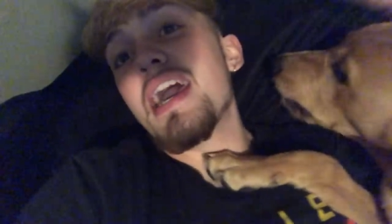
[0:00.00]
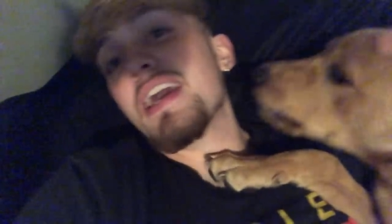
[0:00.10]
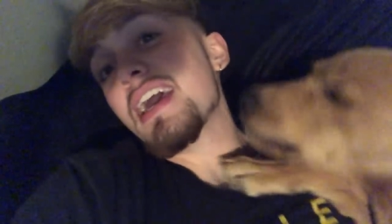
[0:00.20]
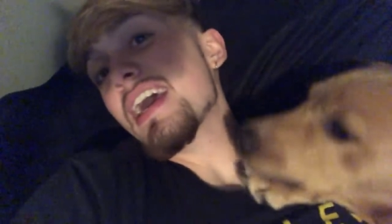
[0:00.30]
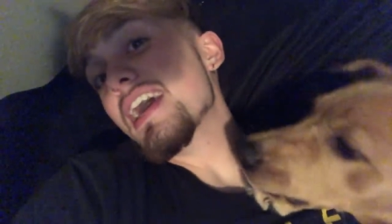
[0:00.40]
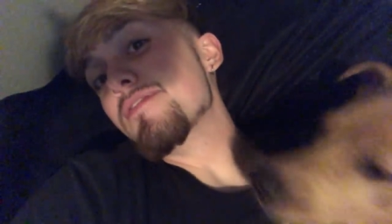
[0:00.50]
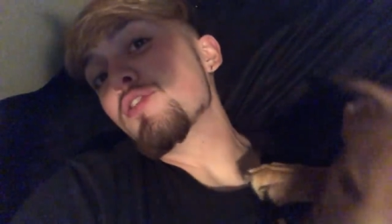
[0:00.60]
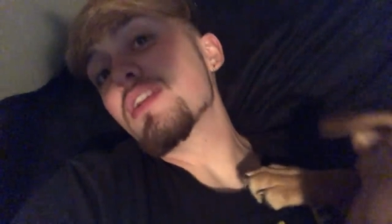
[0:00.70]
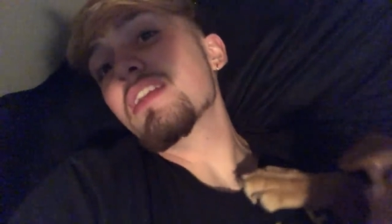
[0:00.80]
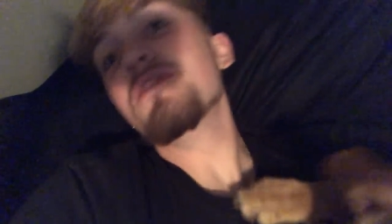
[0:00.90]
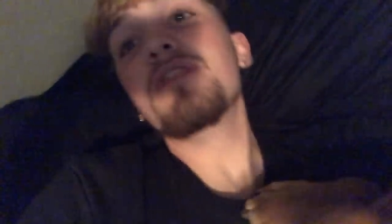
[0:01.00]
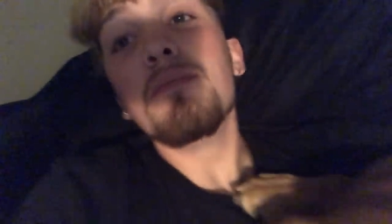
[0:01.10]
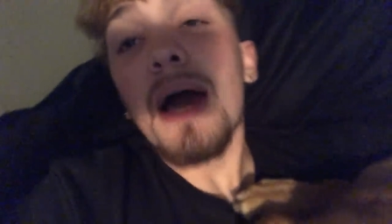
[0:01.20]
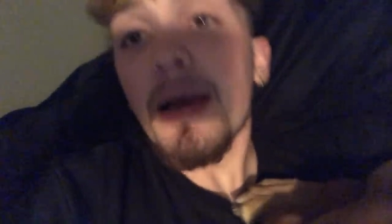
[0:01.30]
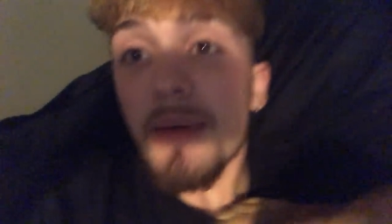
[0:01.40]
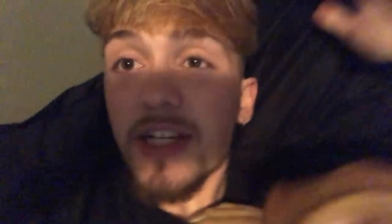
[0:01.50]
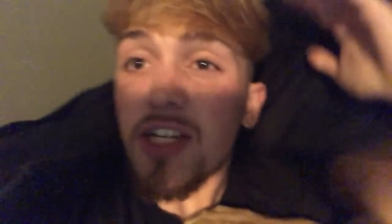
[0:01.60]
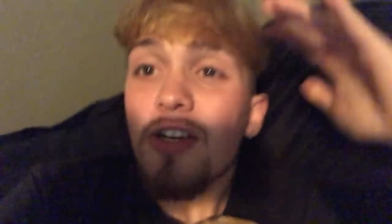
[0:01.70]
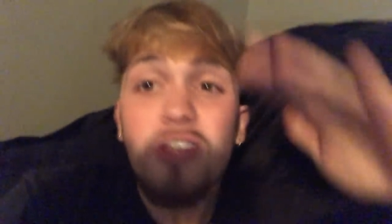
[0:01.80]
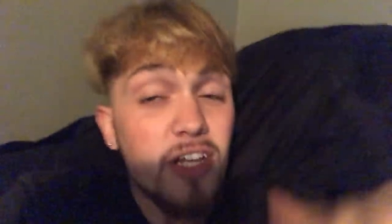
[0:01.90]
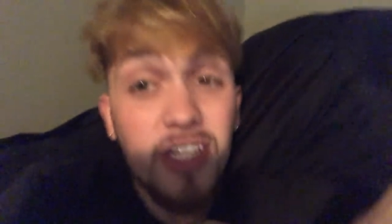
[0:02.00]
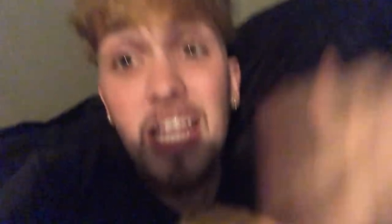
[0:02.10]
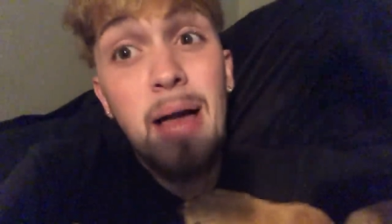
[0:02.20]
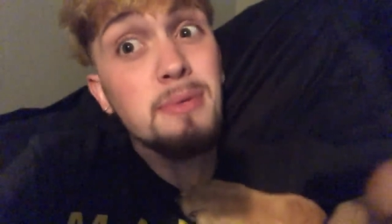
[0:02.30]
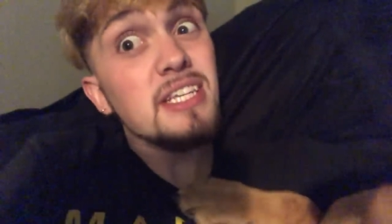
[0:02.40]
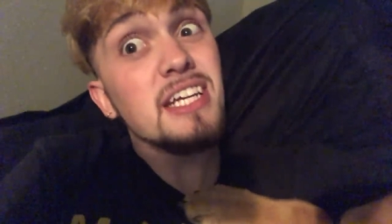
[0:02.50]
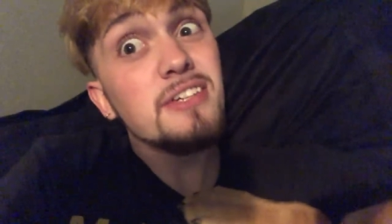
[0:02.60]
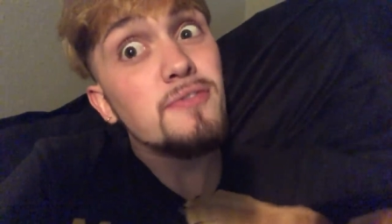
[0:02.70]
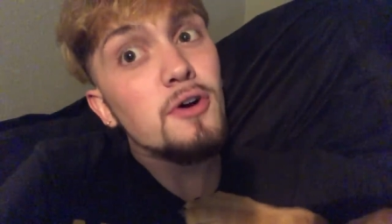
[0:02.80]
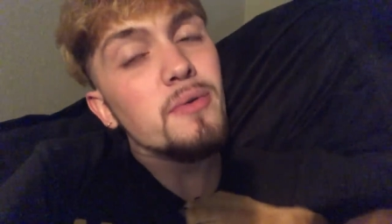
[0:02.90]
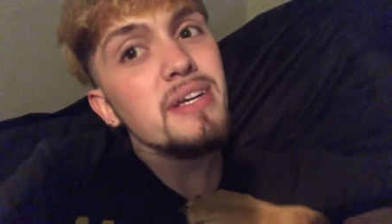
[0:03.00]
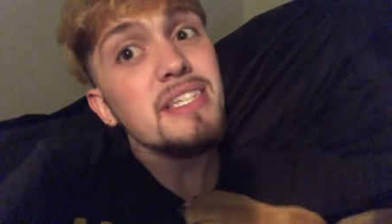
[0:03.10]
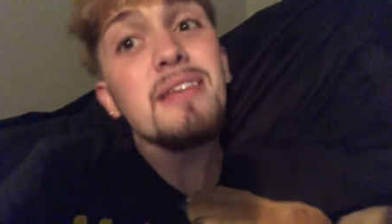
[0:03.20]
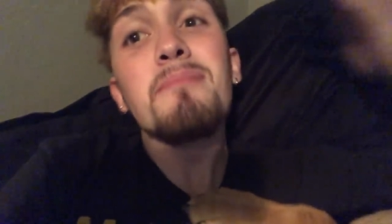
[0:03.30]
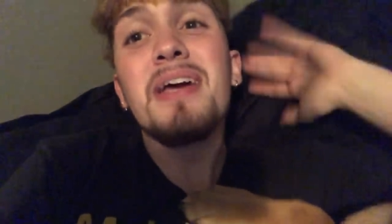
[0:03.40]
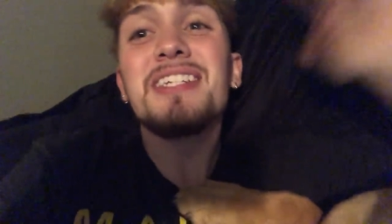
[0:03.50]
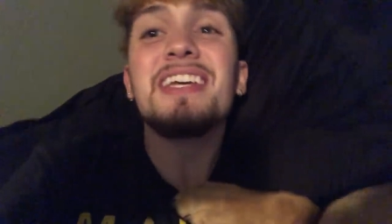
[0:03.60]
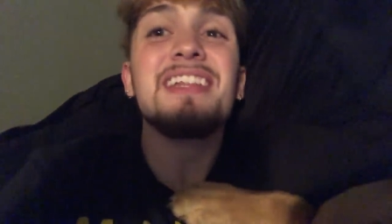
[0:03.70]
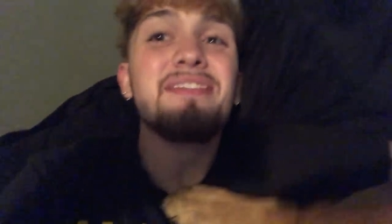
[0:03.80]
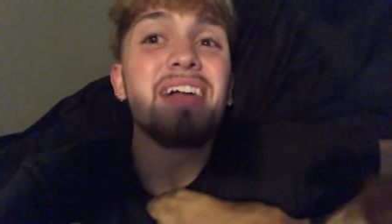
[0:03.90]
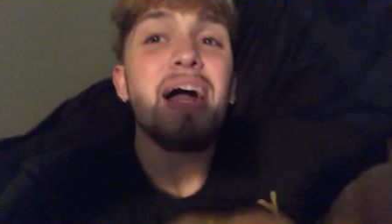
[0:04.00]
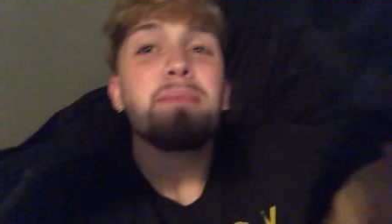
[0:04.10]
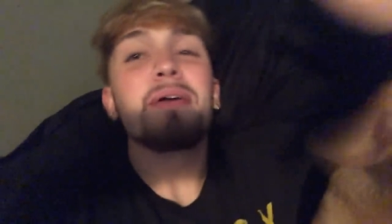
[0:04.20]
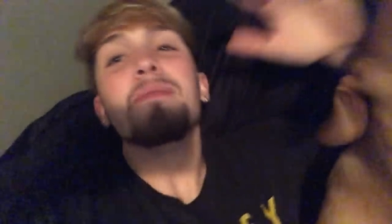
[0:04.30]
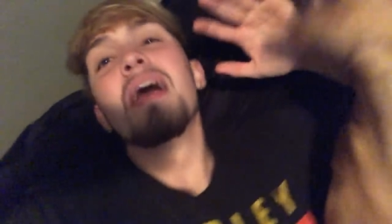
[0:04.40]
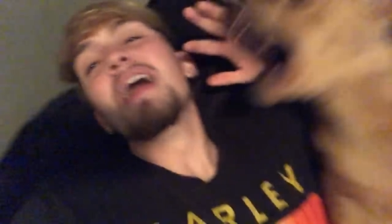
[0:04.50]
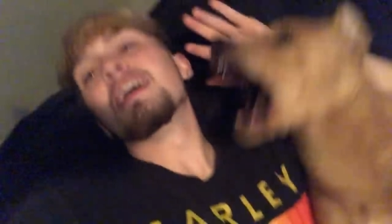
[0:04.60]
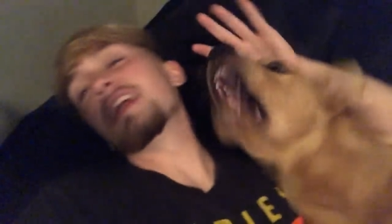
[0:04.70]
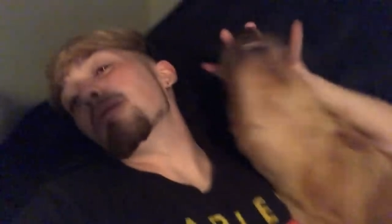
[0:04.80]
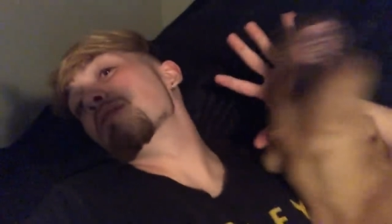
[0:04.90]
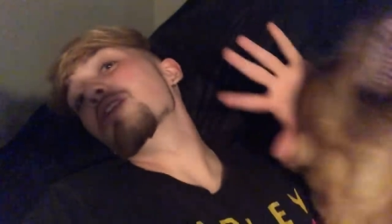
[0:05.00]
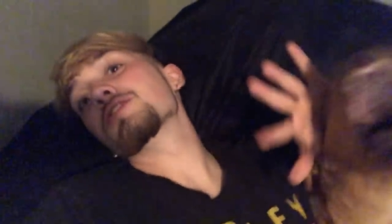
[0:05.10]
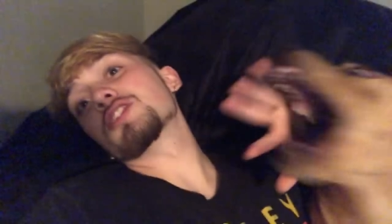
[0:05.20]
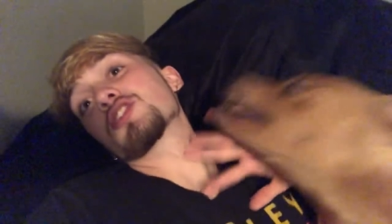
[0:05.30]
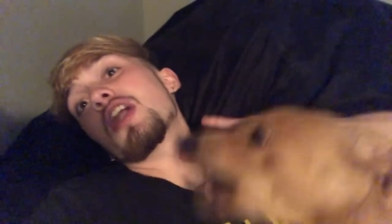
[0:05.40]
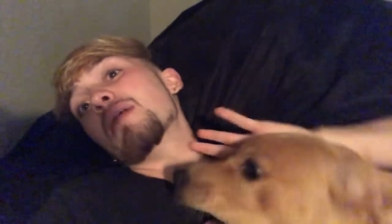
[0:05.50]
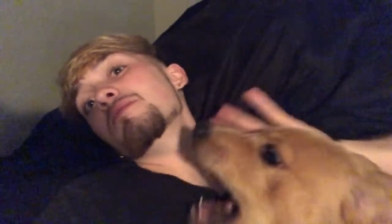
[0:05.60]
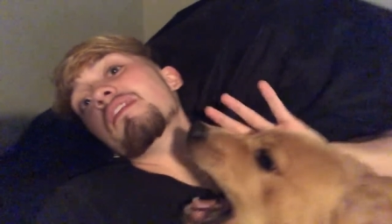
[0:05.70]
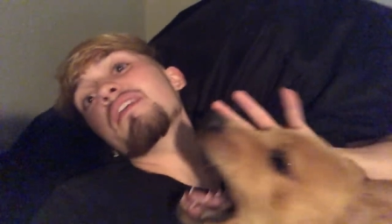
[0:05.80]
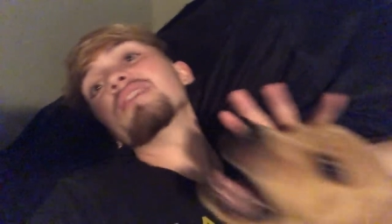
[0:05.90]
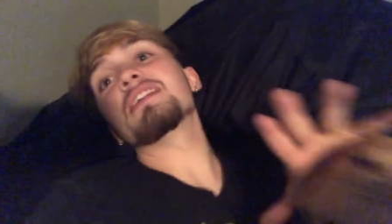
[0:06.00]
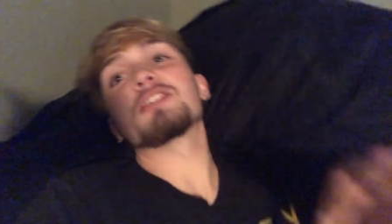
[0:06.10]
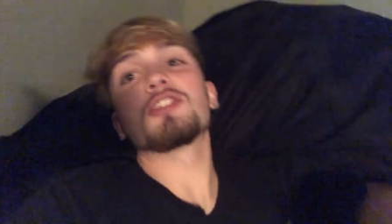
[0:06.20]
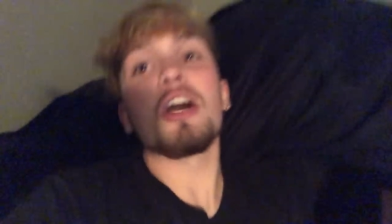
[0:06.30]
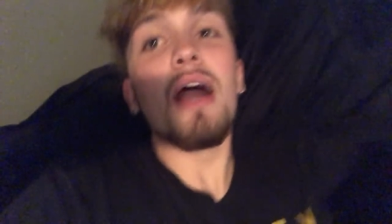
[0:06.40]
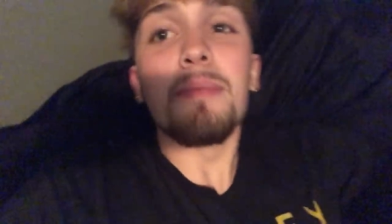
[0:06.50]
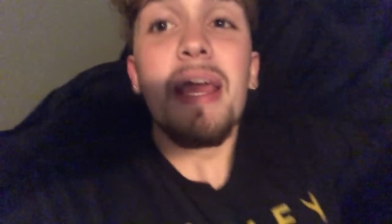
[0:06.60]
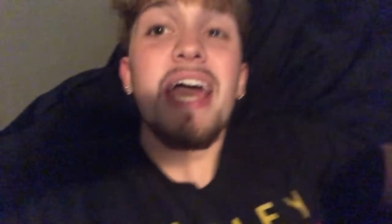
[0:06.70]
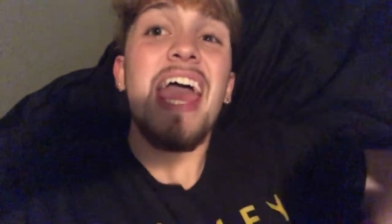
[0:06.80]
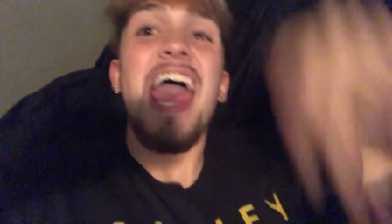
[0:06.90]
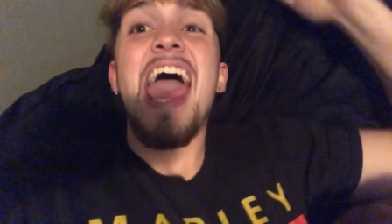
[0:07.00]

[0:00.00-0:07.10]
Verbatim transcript: hey, if you want to leave feedback, make sure there's a comment section for a reason. Make sure you leave a comment down below. Subscribe if you have not subscribed yet.